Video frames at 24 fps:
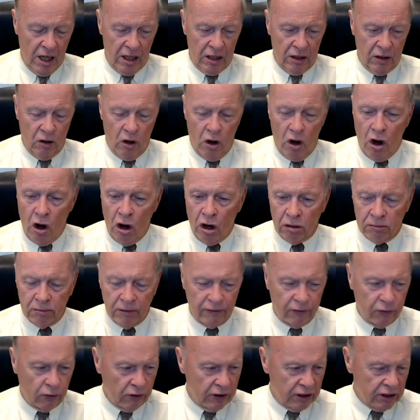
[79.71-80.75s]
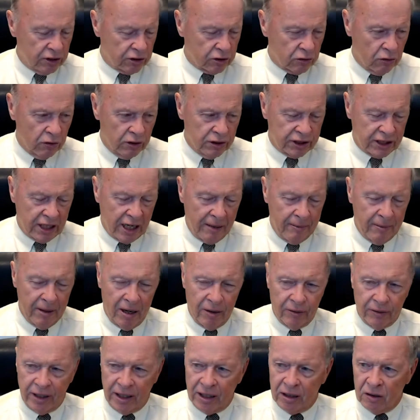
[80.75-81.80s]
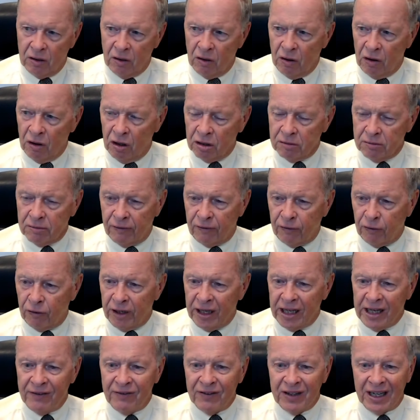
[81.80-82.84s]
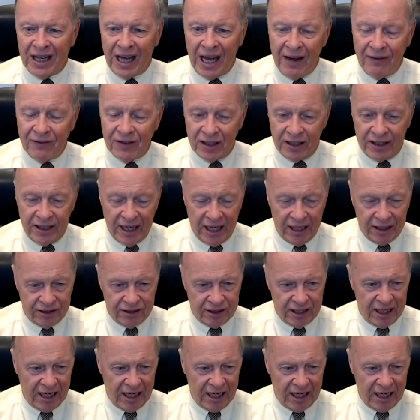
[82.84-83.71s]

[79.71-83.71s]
long before these scores came out and long before they even gave the test.